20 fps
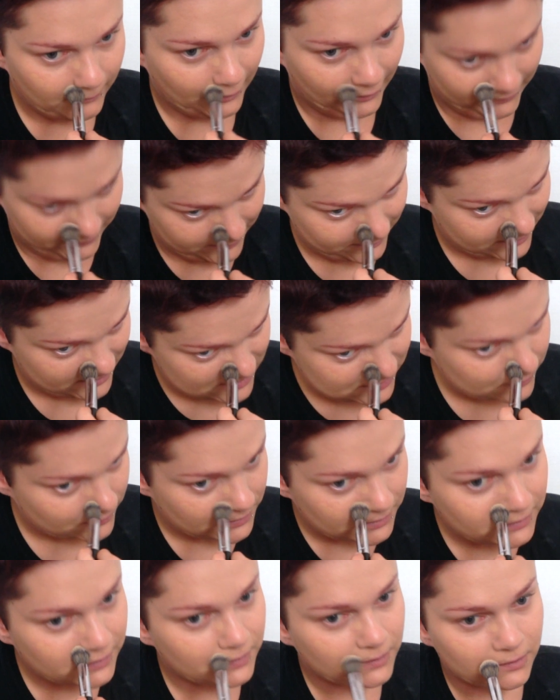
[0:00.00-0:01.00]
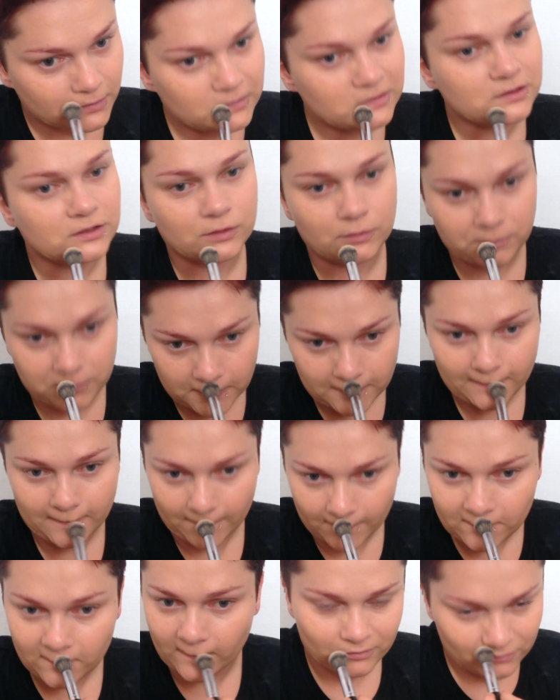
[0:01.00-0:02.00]
I think it's a really good dupe
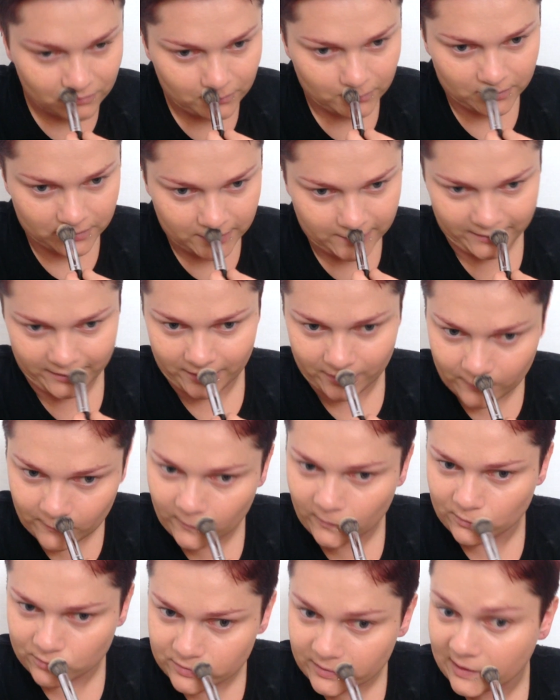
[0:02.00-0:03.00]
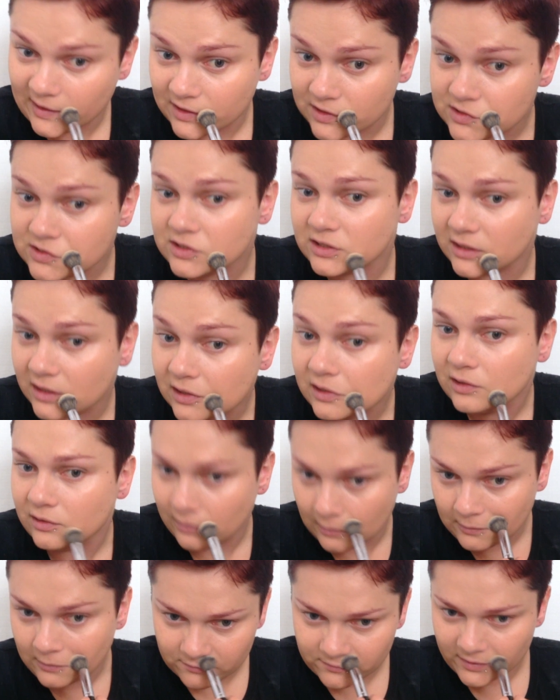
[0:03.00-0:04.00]
for the Ultra HD
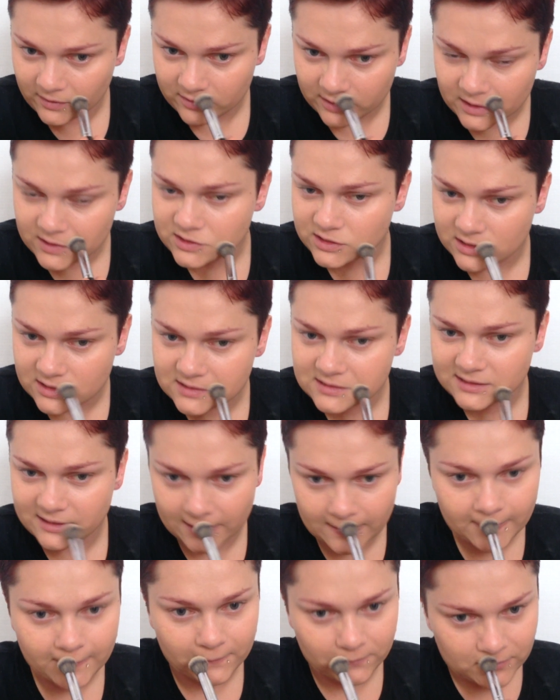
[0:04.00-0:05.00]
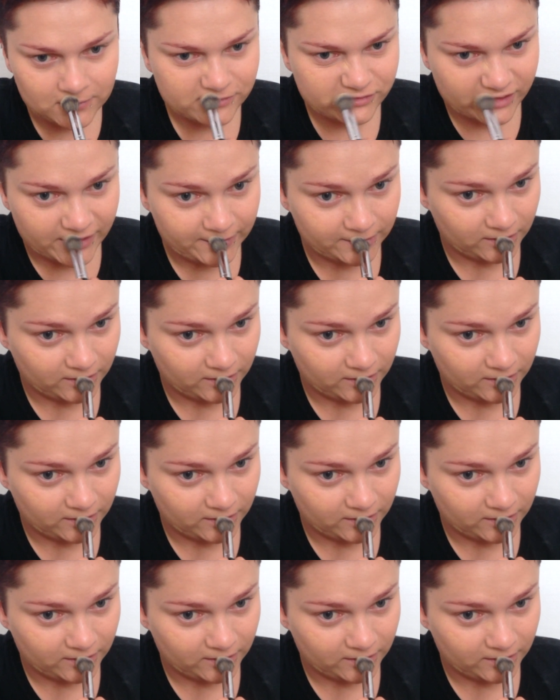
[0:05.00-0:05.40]
foundation stick, which I